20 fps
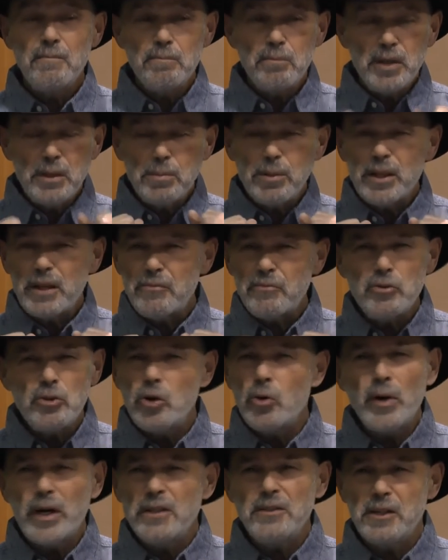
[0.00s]
People have
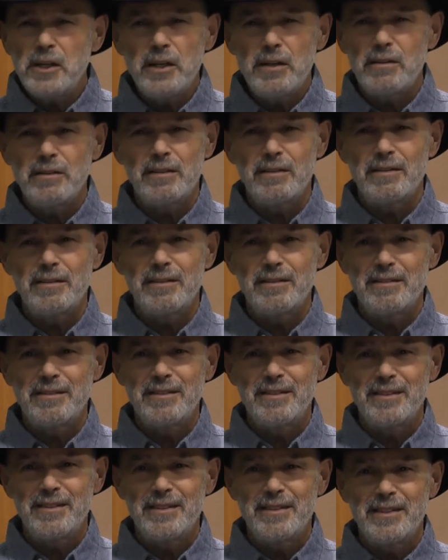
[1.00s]
no idea.
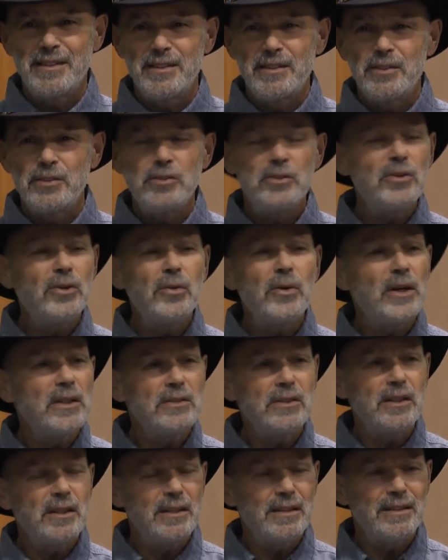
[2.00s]
No
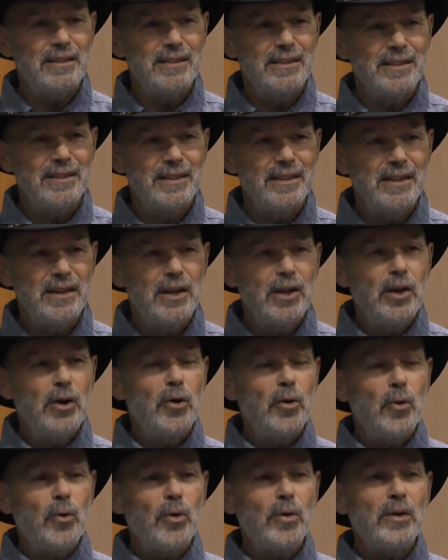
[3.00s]
idea.
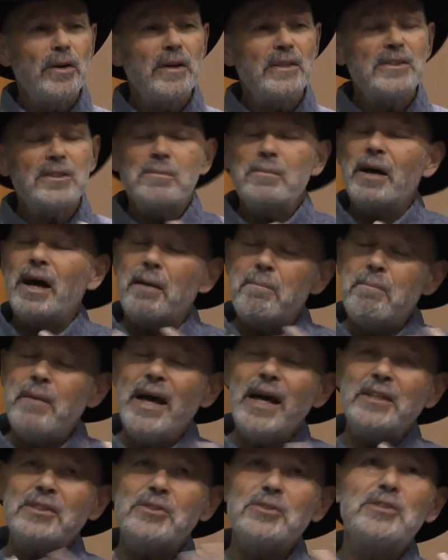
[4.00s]
It's,
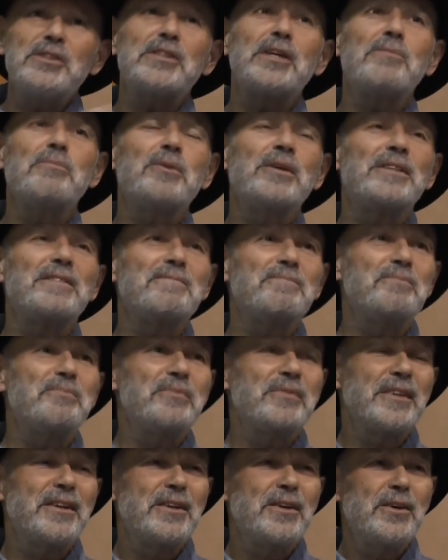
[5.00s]
imagine someone
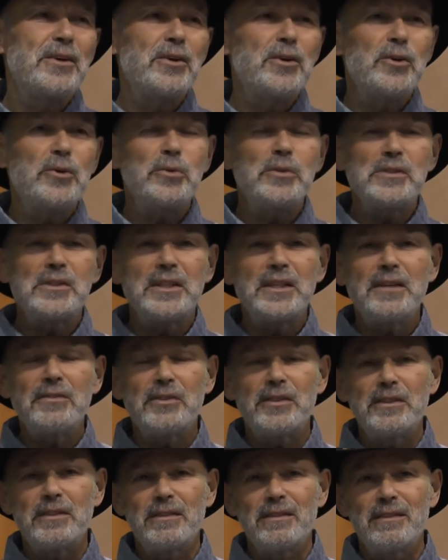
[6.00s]
who was
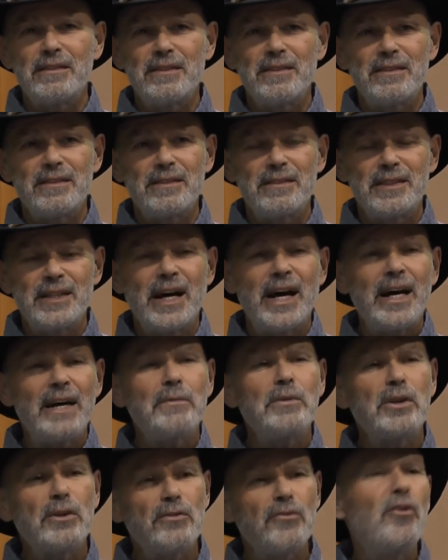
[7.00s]
given
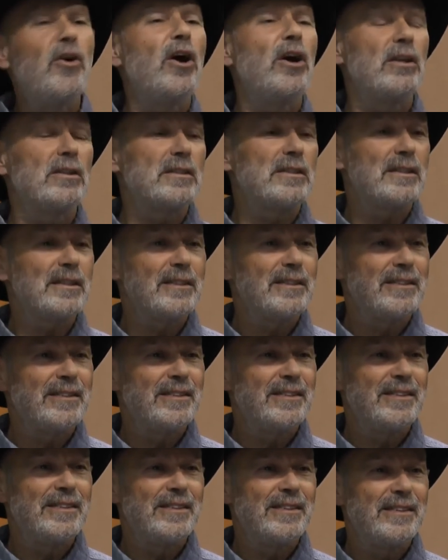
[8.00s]
time in a vault
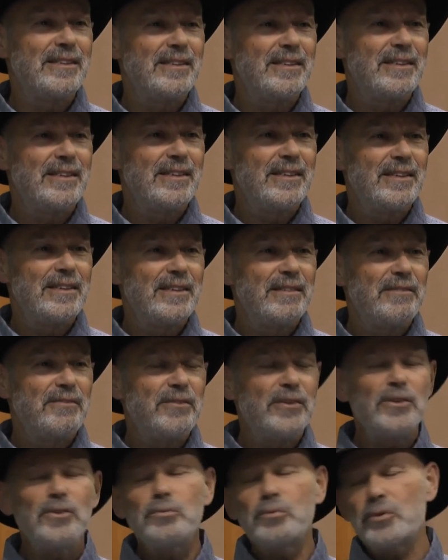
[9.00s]

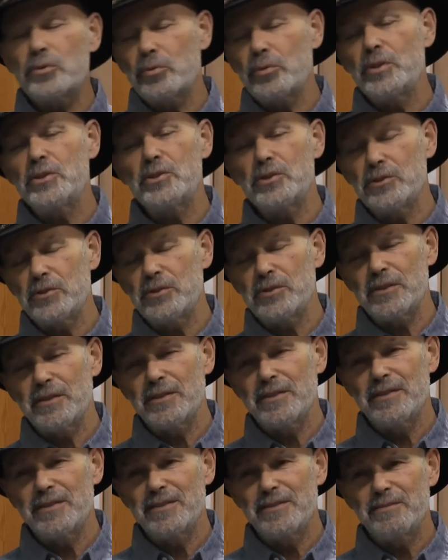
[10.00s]
filled with riches.
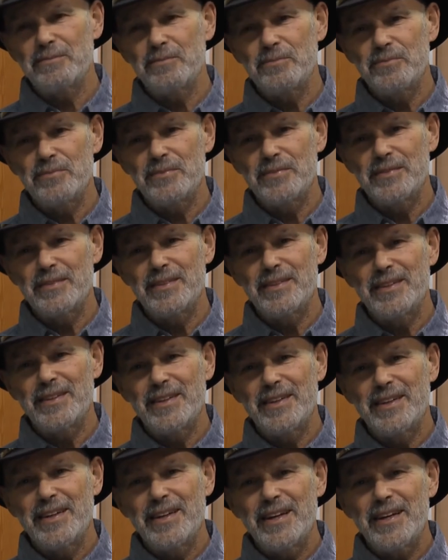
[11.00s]

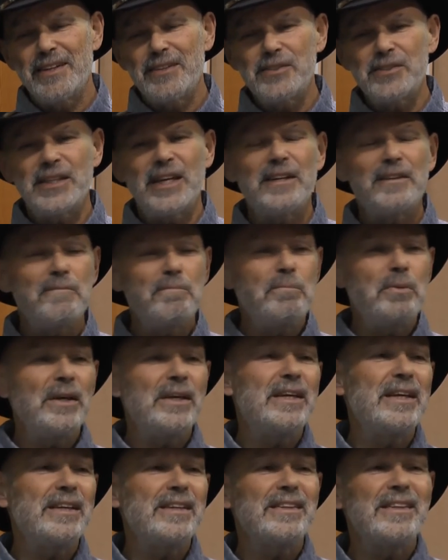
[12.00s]
And instead of
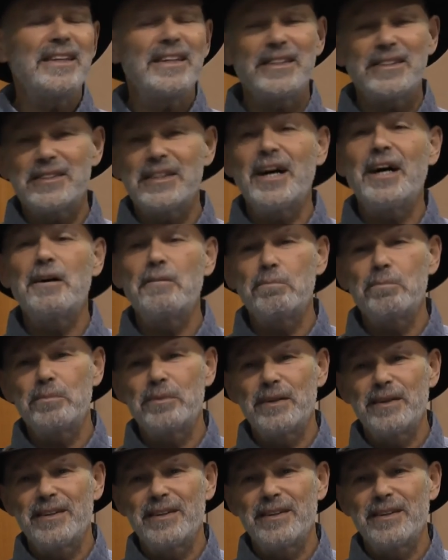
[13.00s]
picking things up,